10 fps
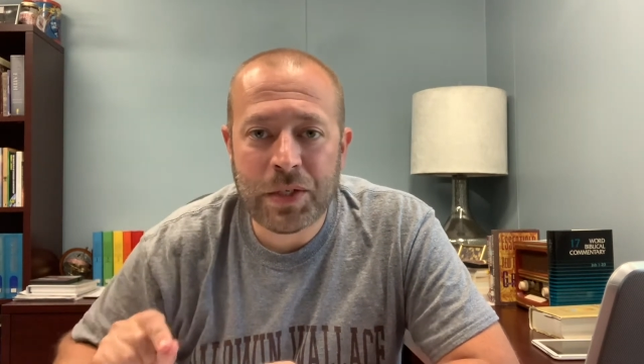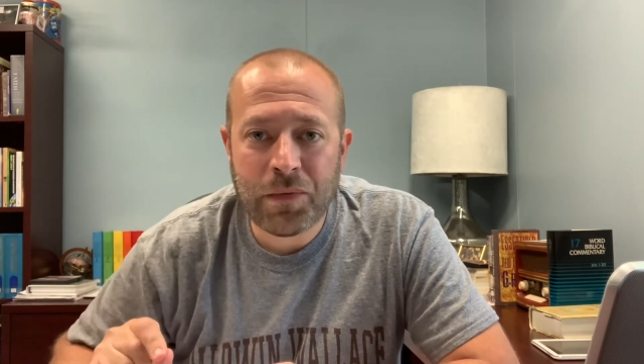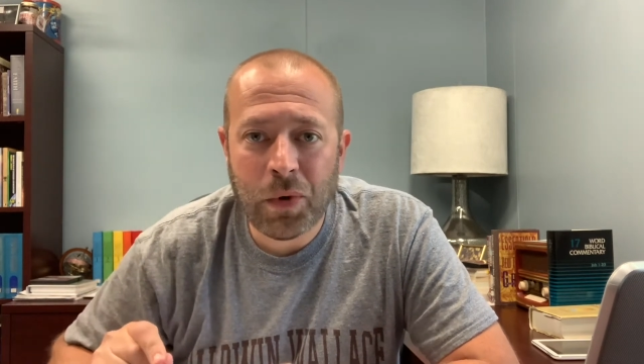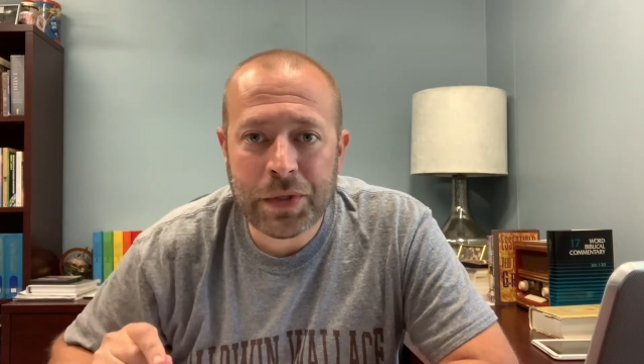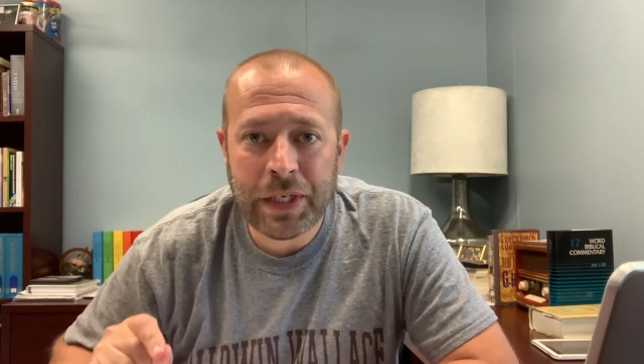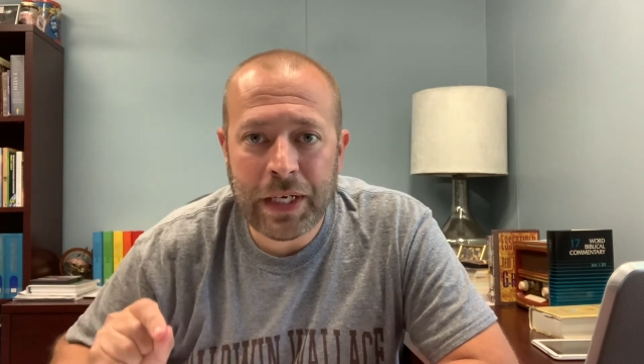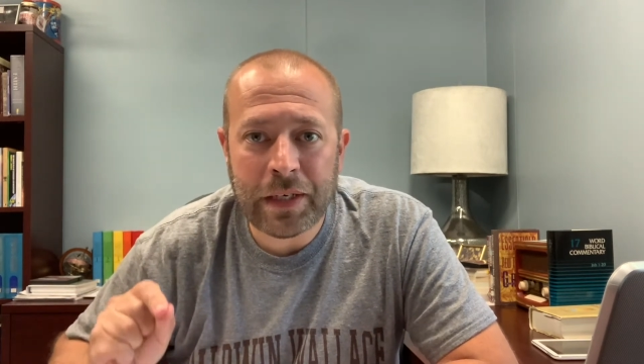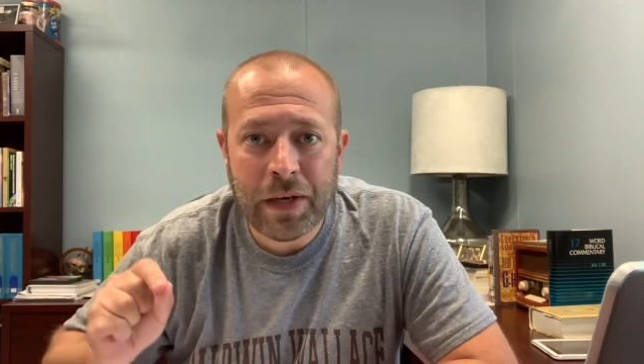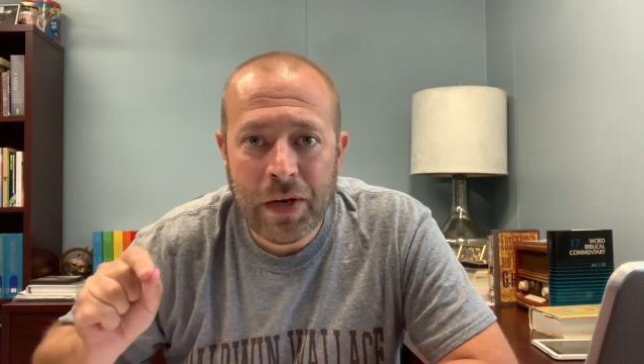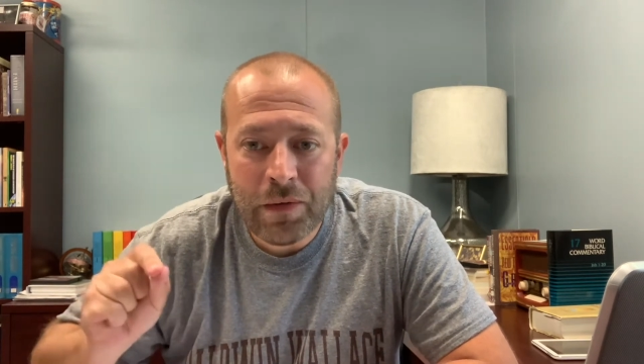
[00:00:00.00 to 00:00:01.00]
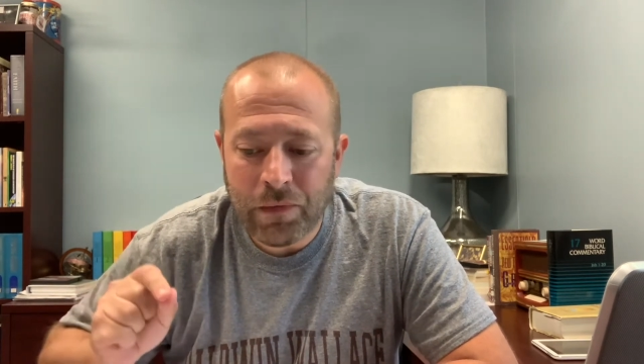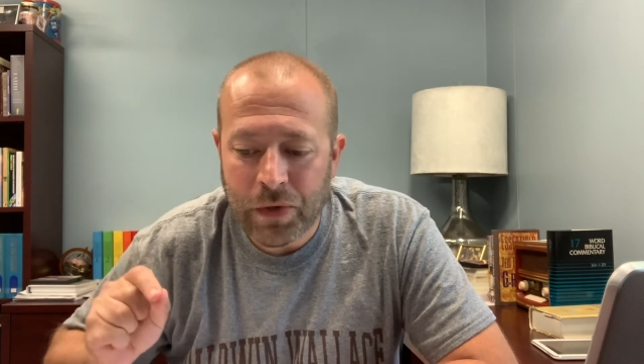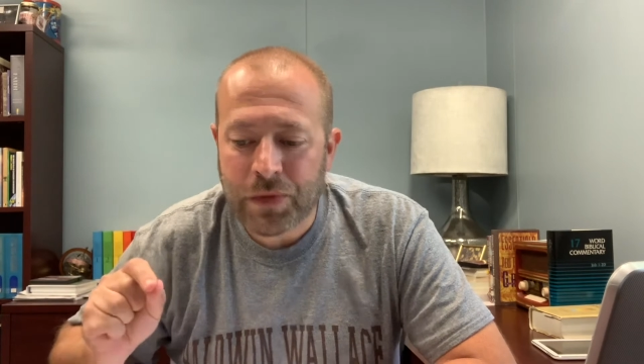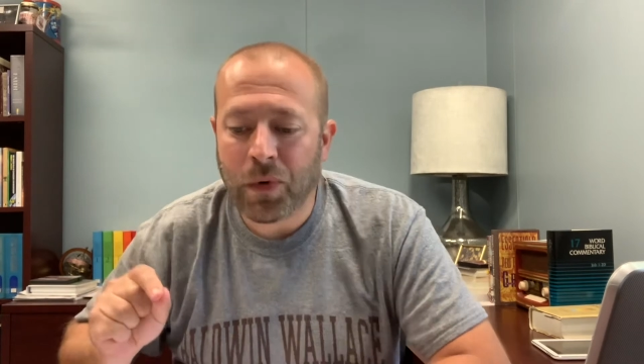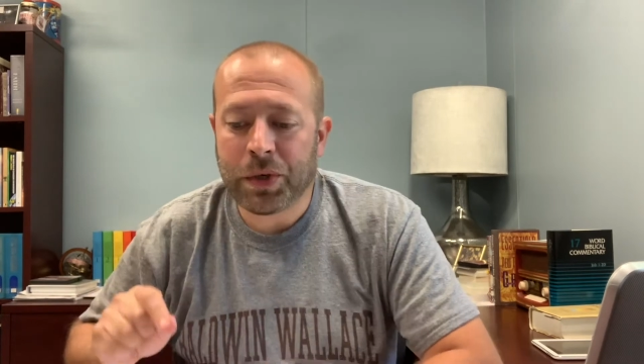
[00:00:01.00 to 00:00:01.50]
14, verse
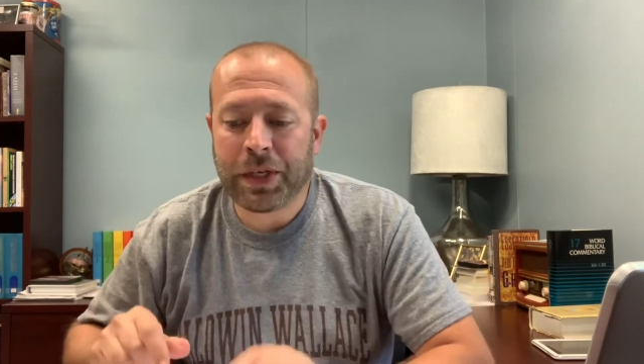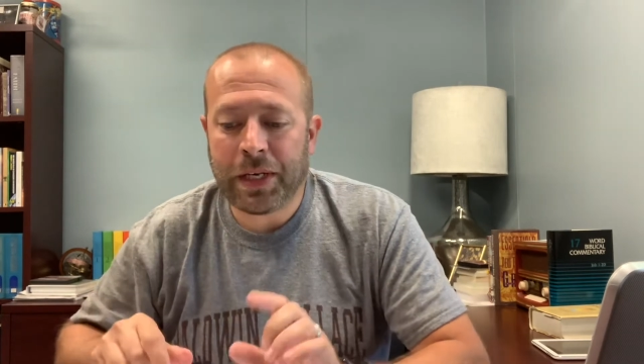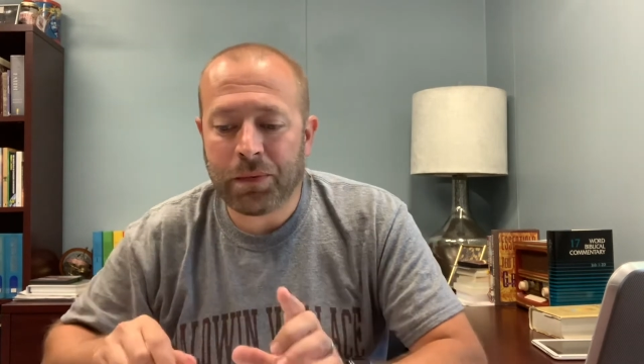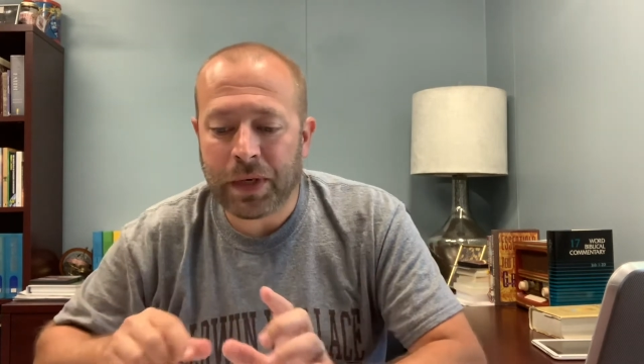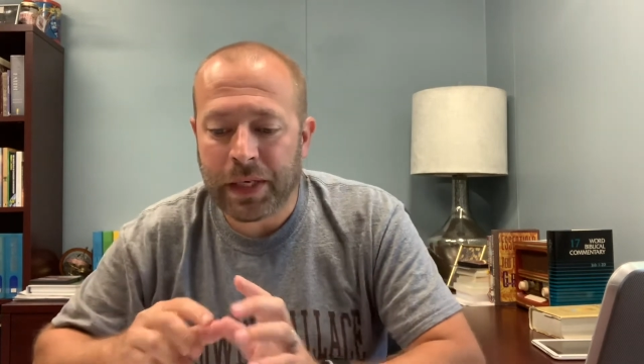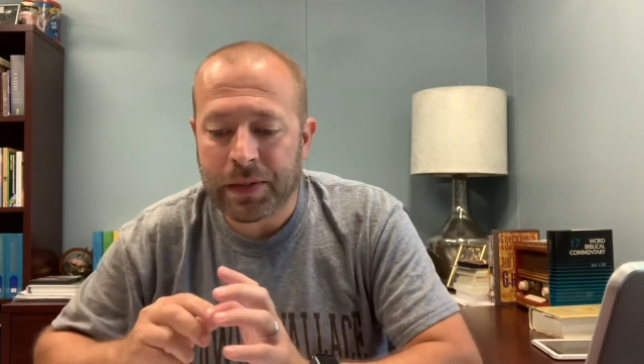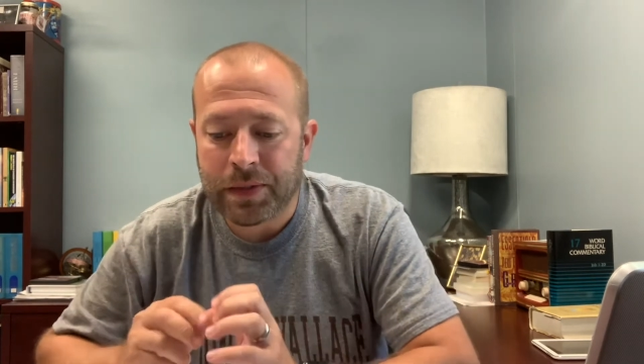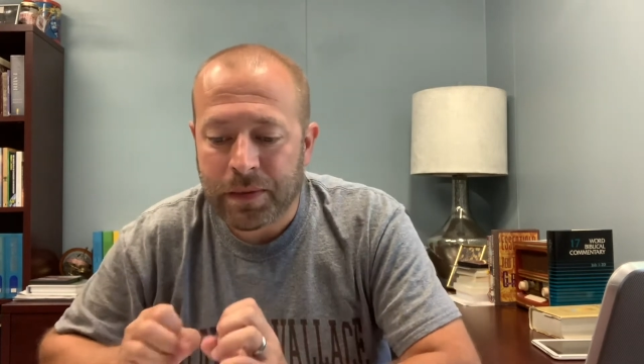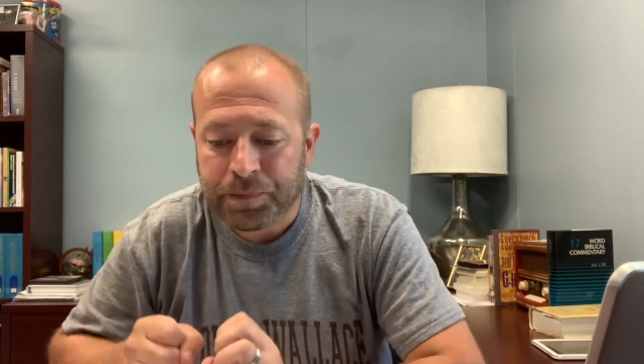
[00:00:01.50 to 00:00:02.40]
14 reads,